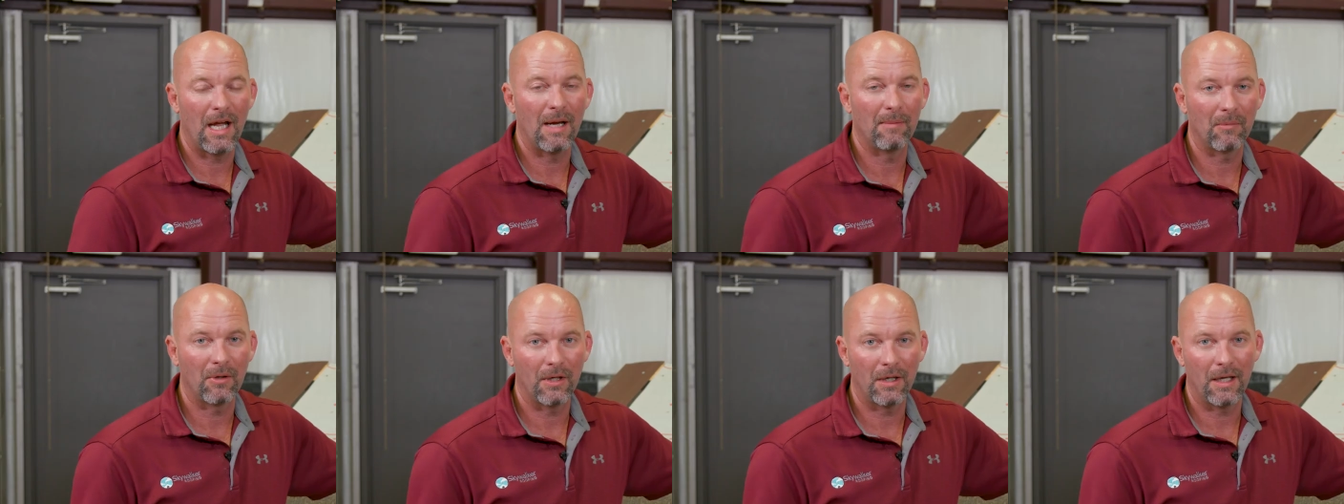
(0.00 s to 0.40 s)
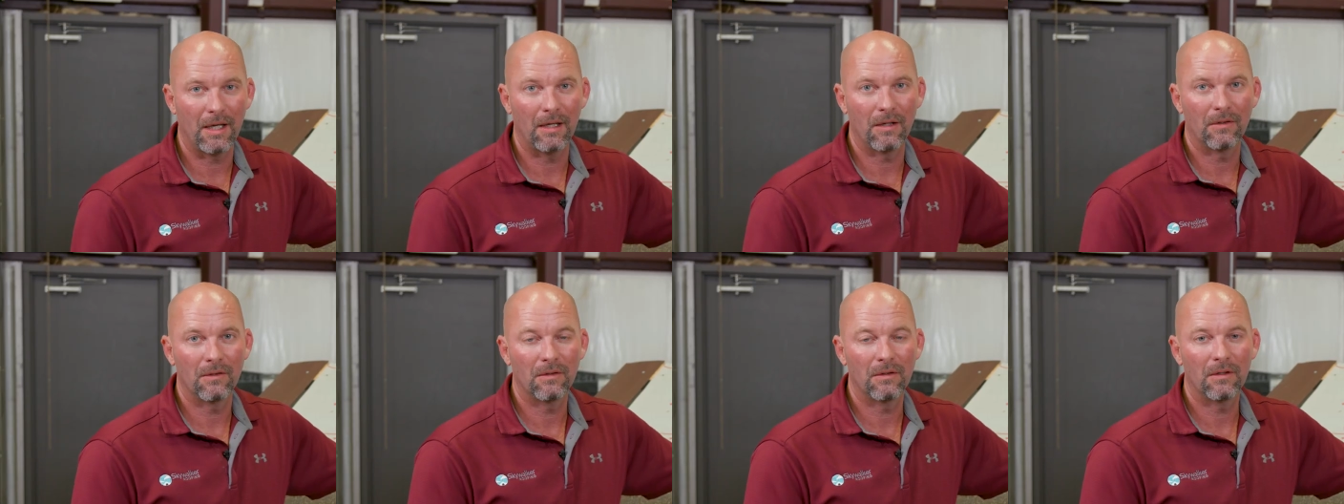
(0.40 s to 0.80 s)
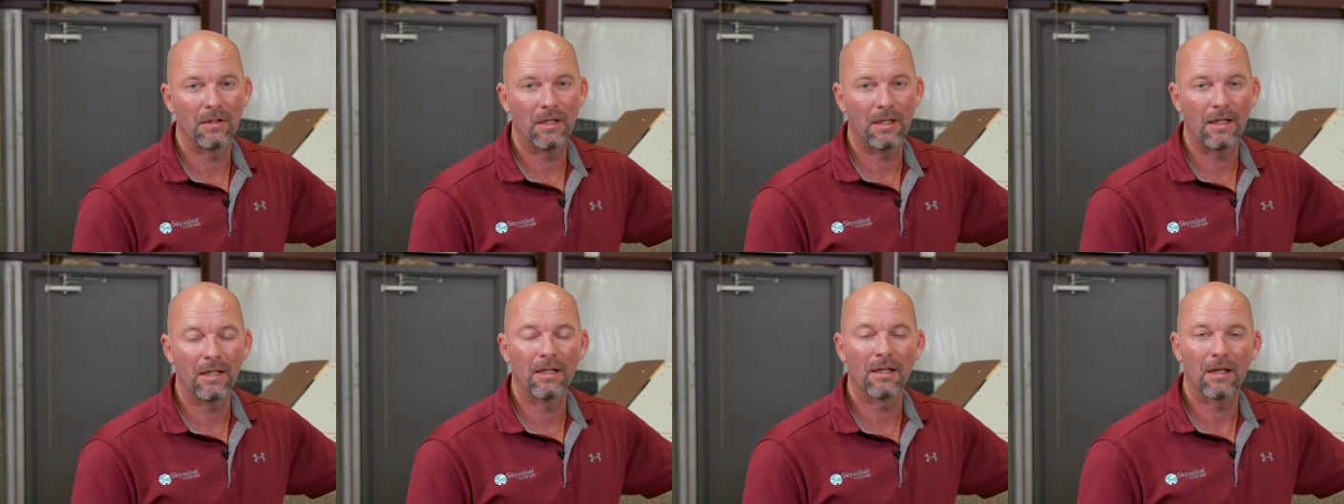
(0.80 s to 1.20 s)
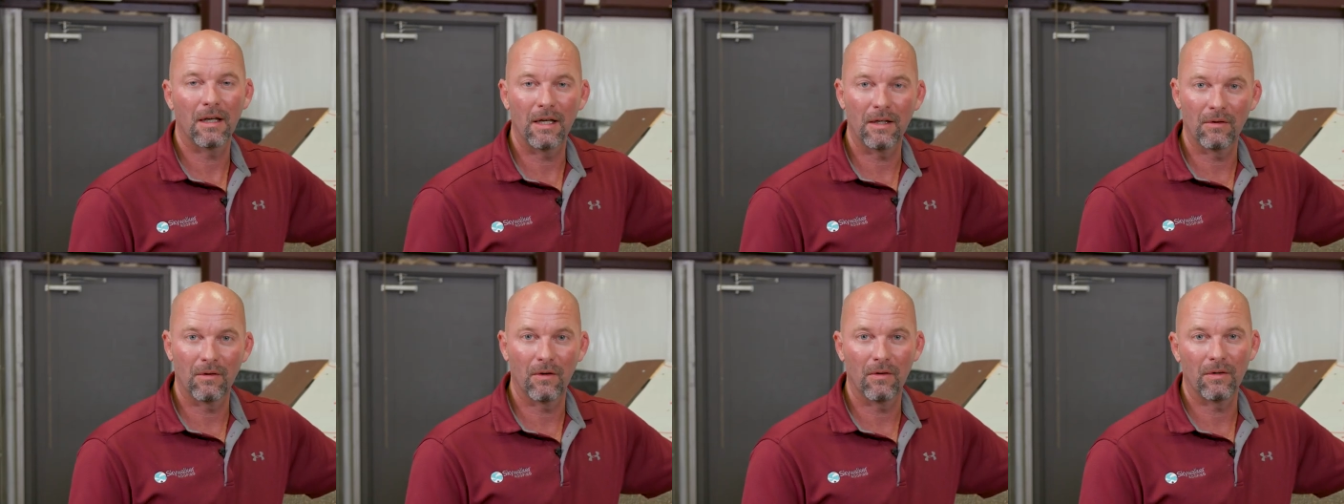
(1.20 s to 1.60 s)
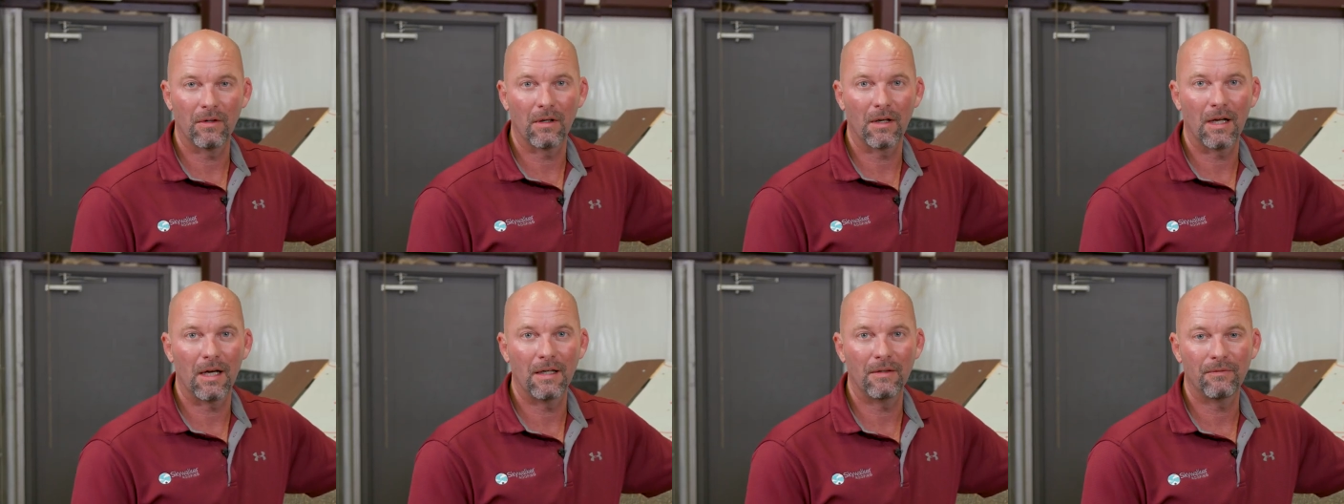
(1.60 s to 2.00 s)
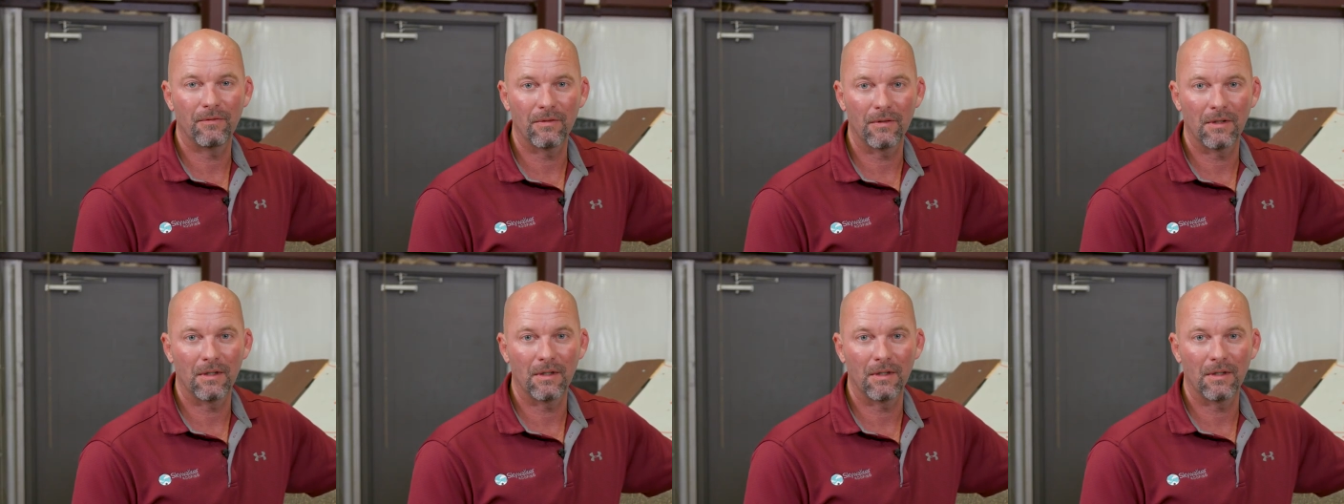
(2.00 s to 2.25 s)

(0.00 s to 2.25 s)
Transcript: hammer and nail and later on in life,